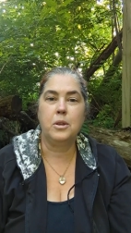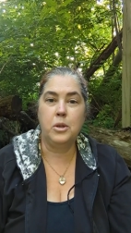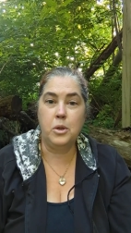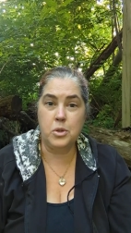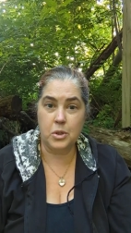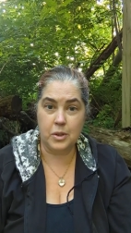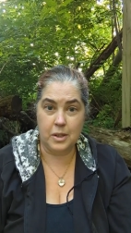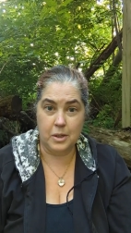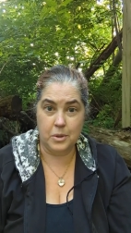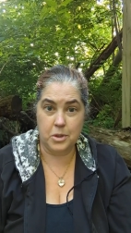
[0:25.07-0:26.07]
usually
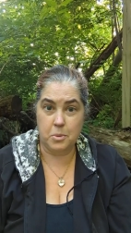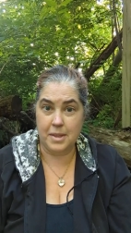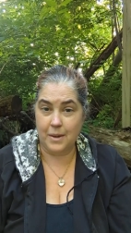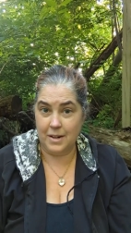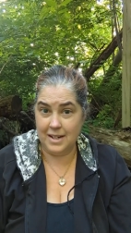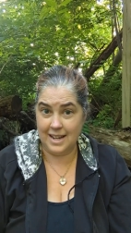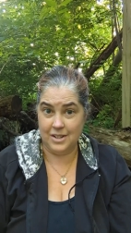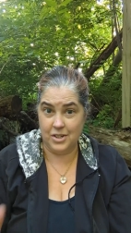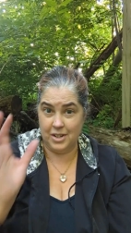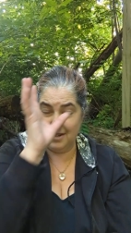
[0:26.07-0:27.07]
used without
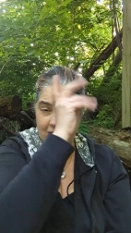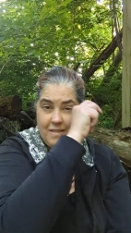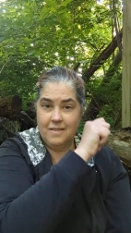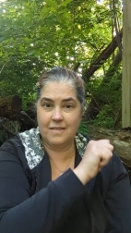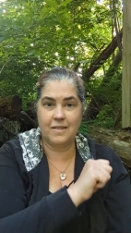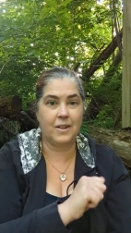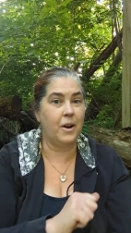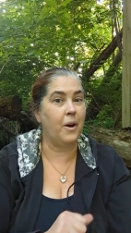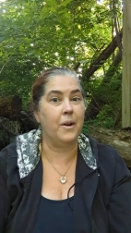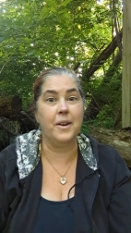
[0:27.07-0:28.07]
intention,
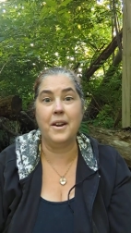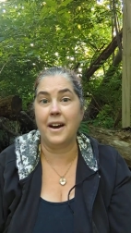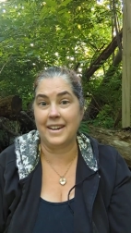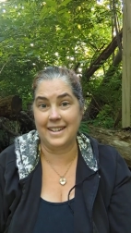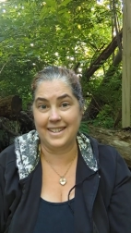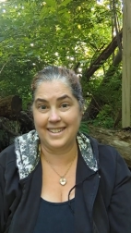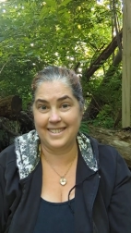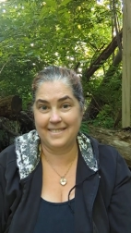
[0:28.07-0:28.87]
are not it.